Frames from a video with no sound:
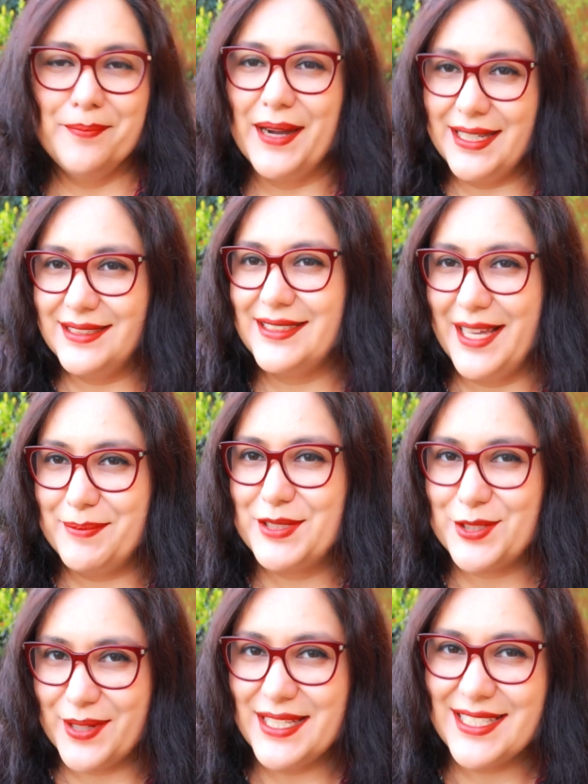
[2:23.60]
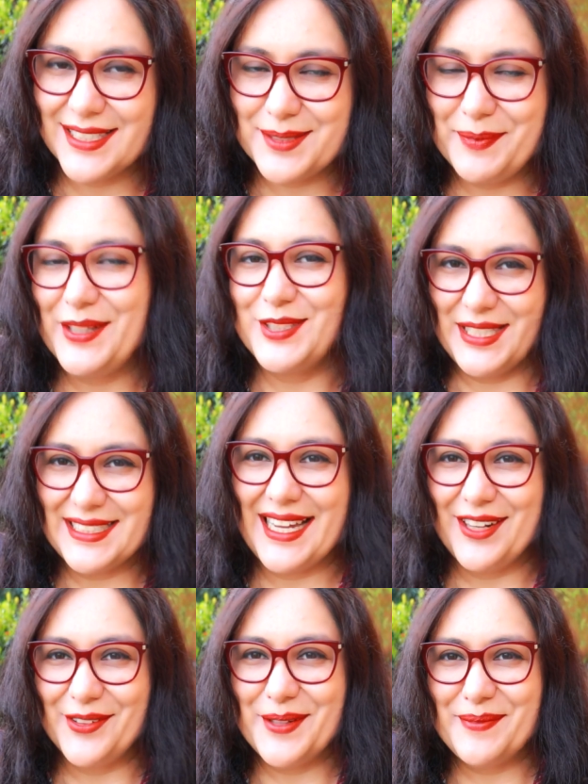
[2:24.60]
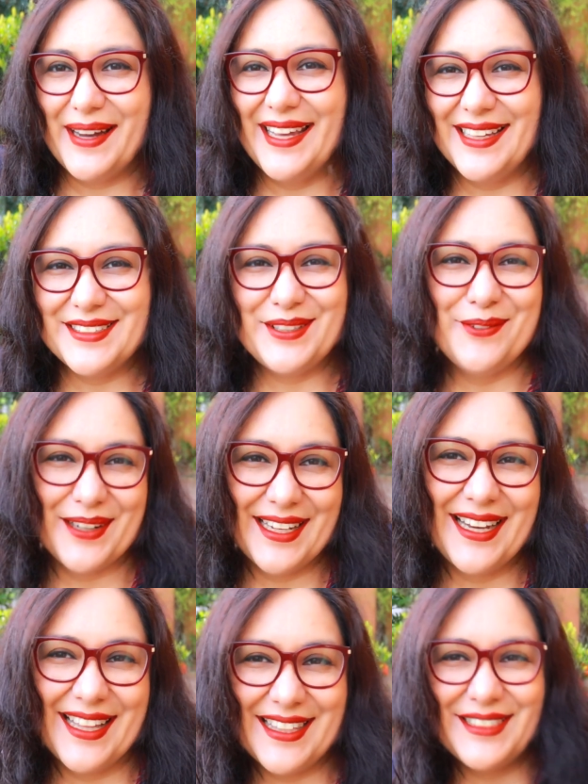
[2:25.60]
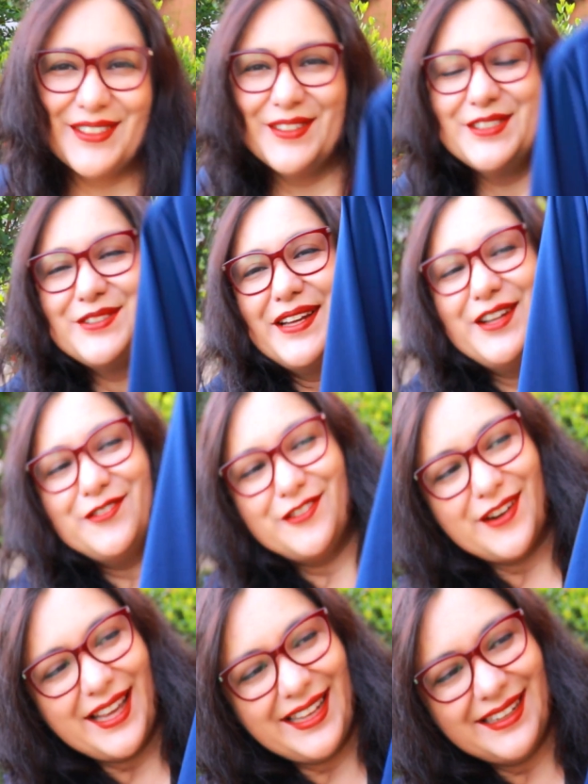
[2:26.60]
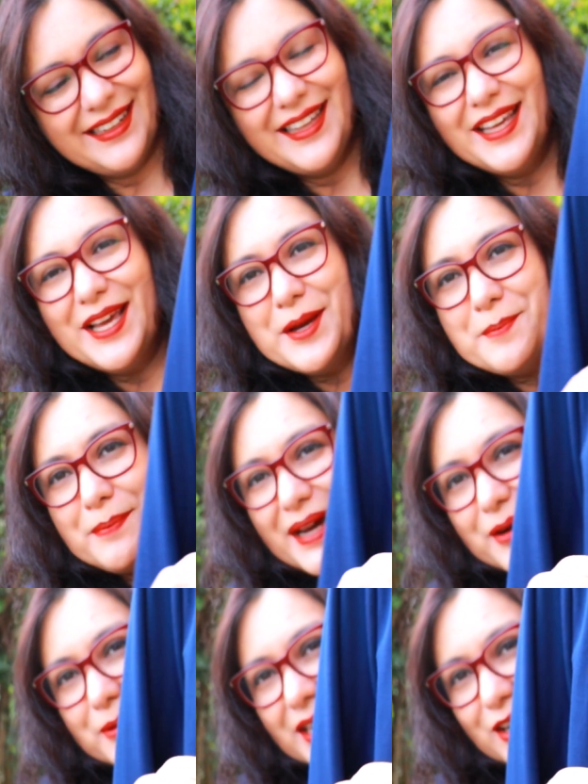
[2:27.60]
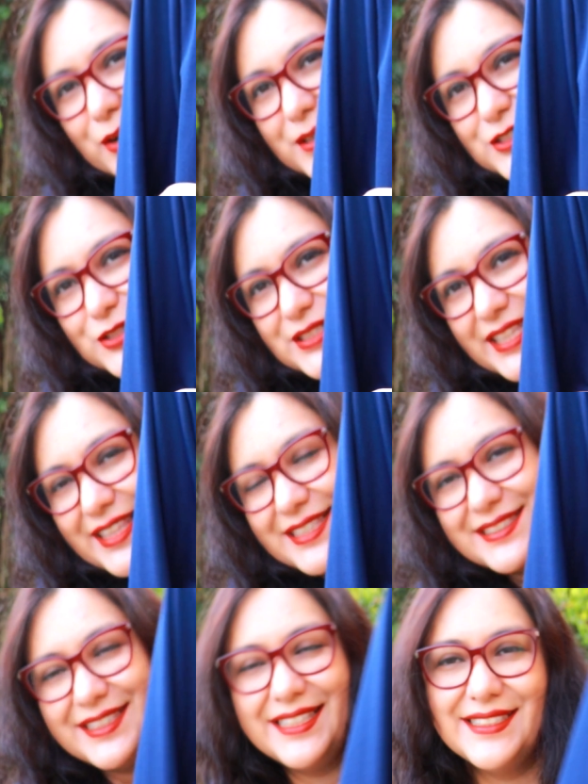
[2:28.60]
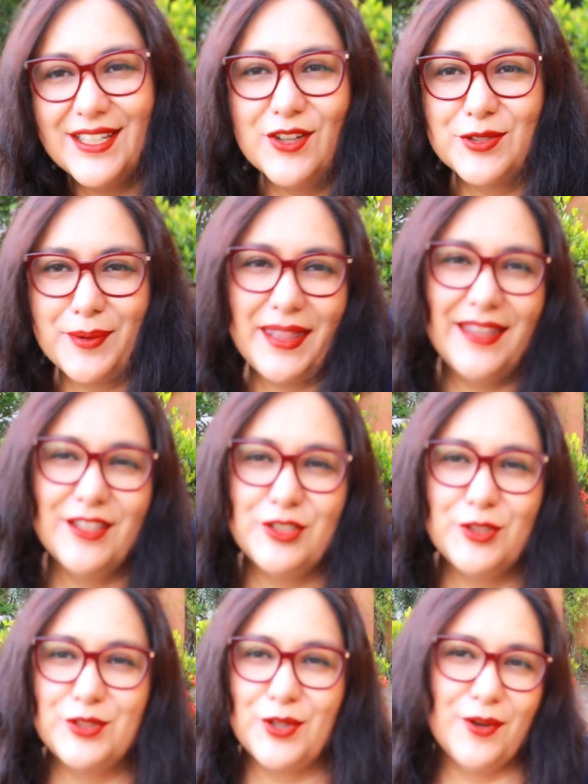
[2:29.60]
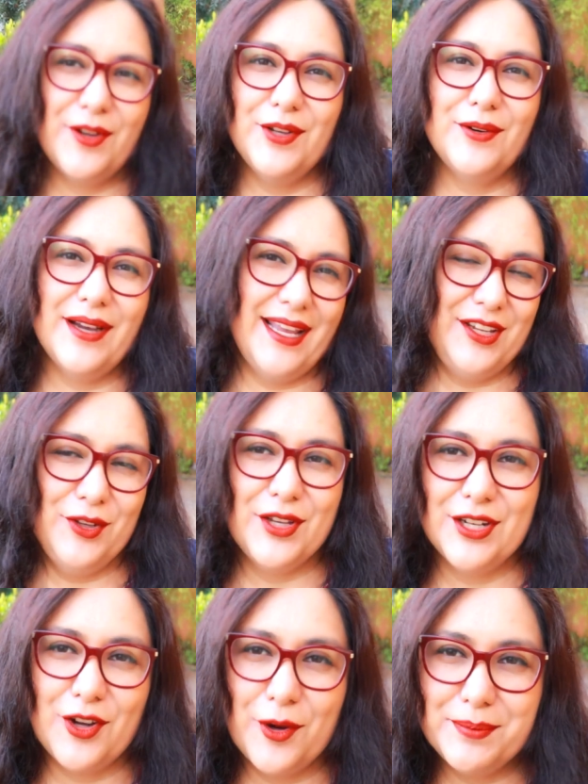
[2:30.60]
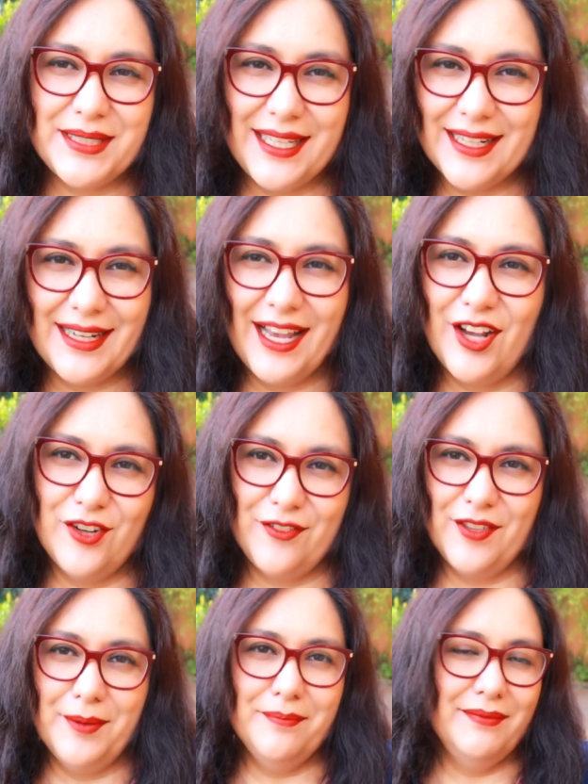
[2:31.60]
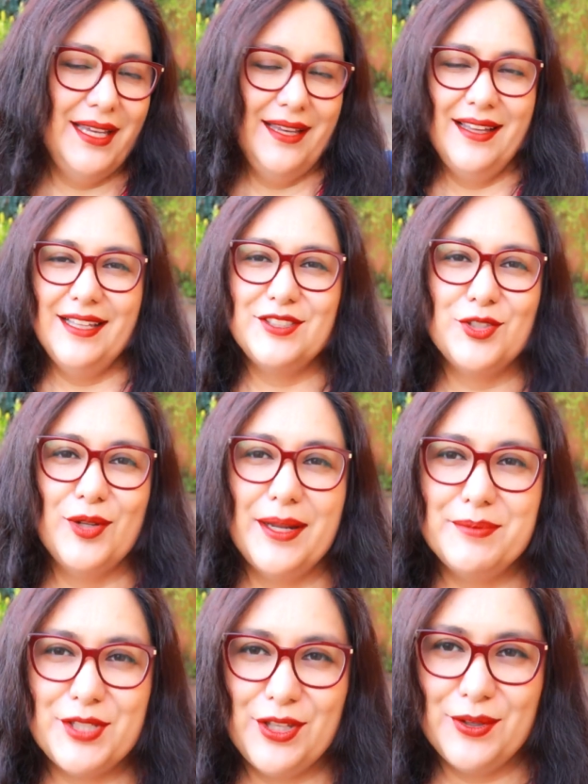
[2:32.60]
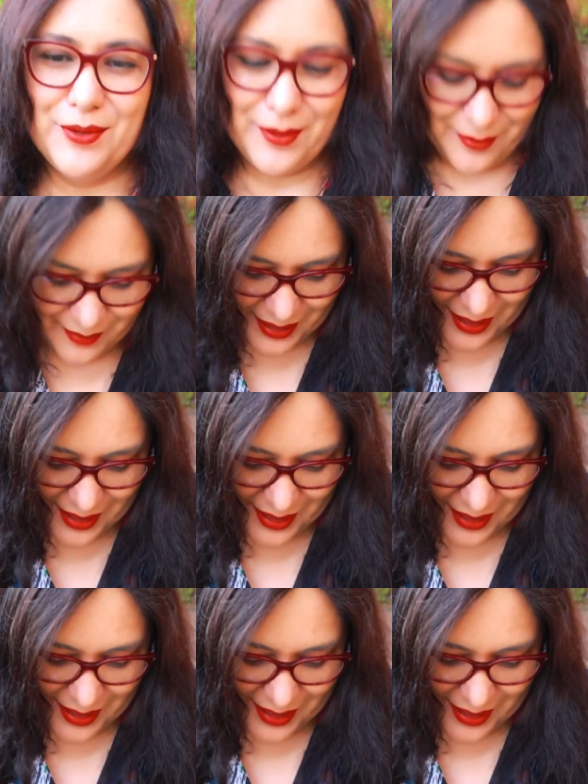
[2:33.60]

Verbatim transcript: Bias tape stretches because it's cut on the bias. You want to cut this on the straight of grain, but we are going to see these details within the tutorial and you can opt in and out of them. It's all up to you.